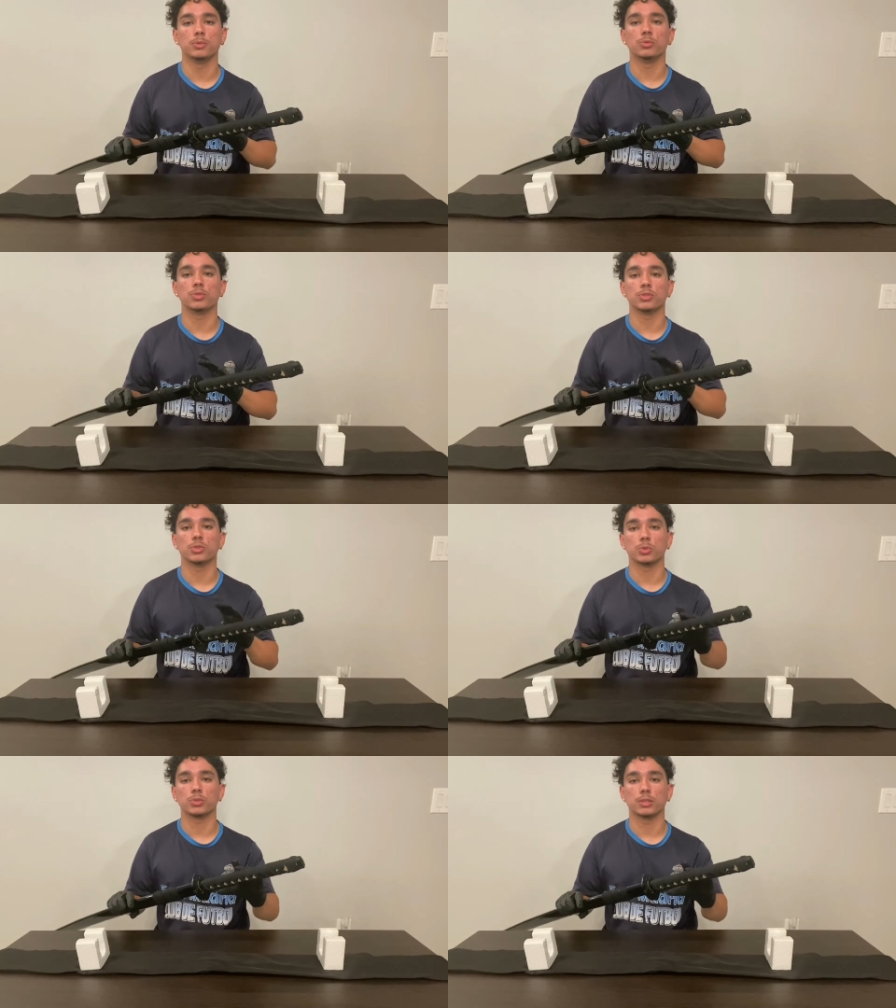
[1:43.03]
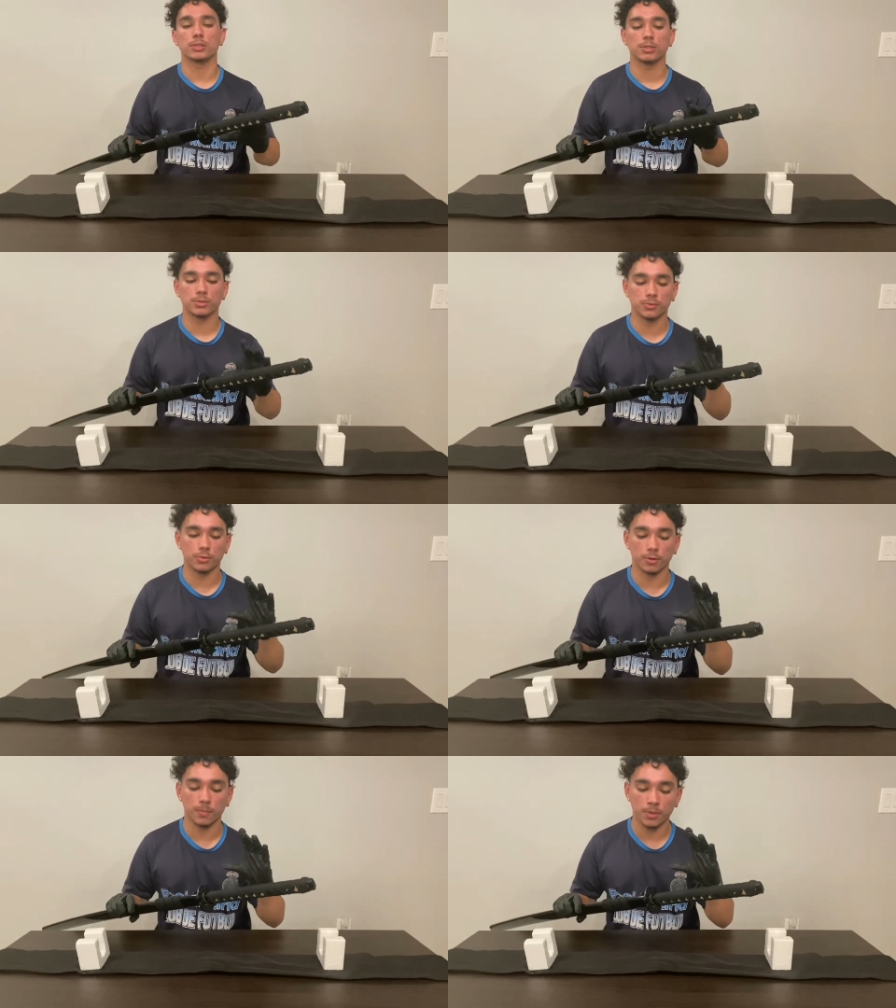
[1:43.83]
using swords like these
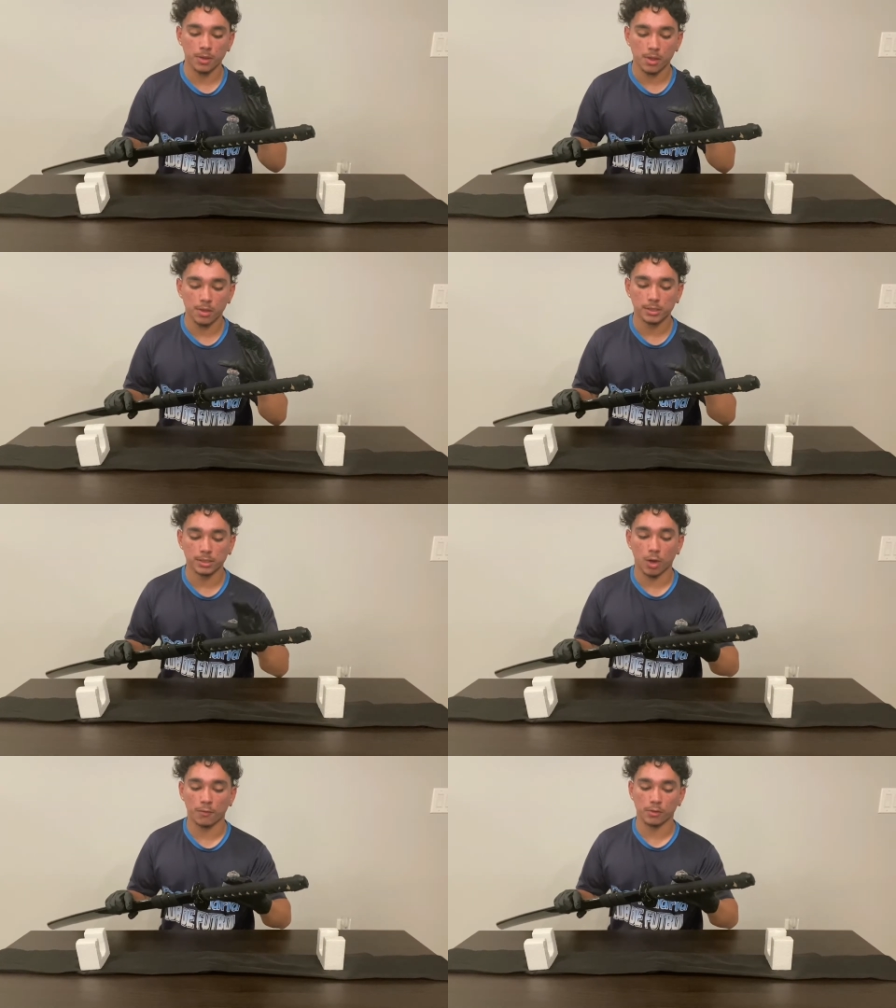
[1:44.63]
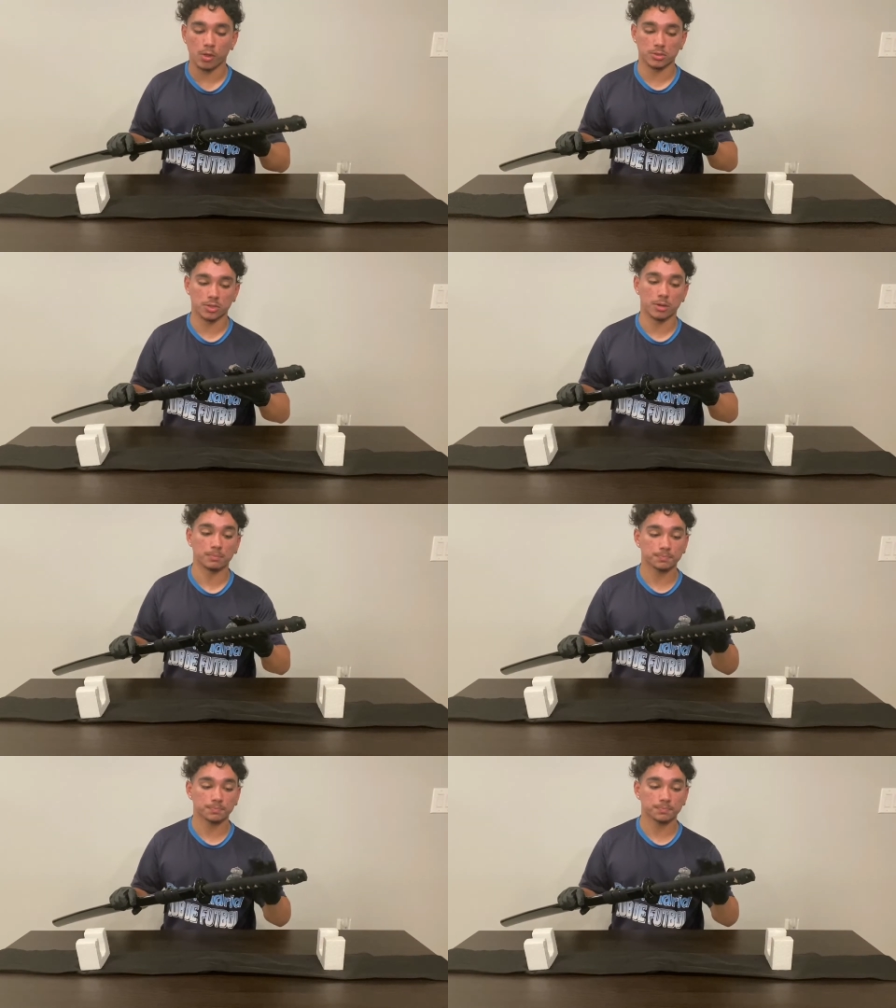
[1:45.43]
for an awfully long time.